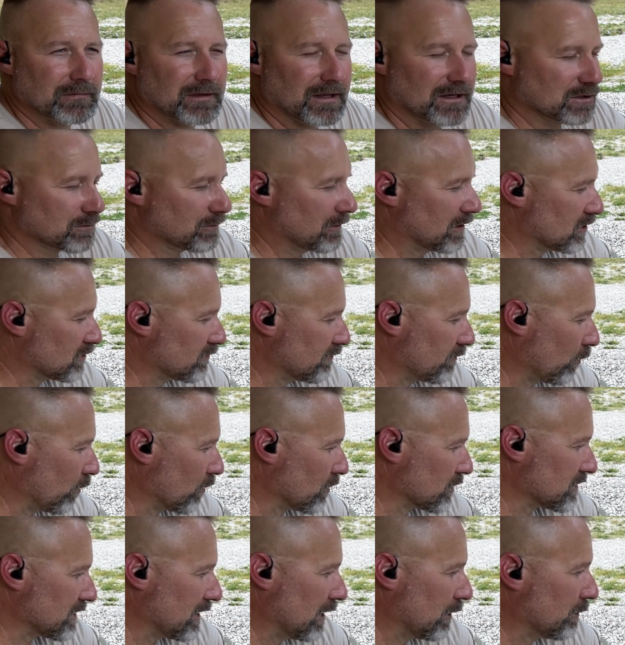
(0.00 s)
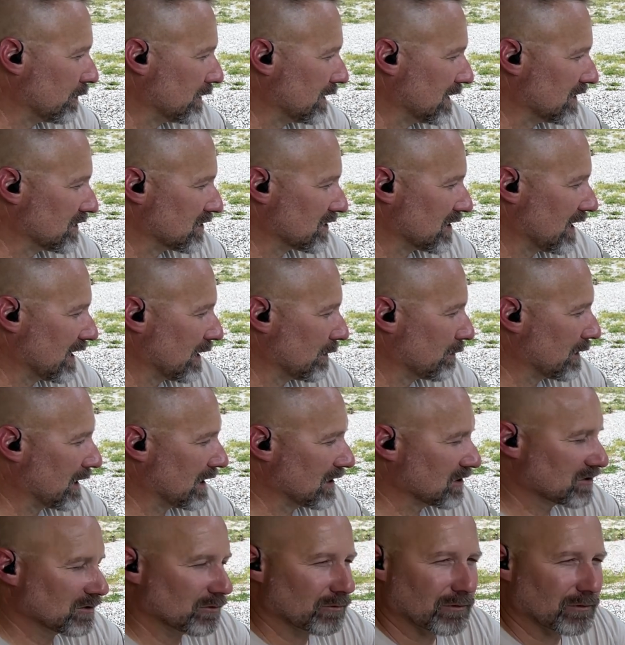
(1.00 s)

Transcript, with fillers: as much force to open these up as the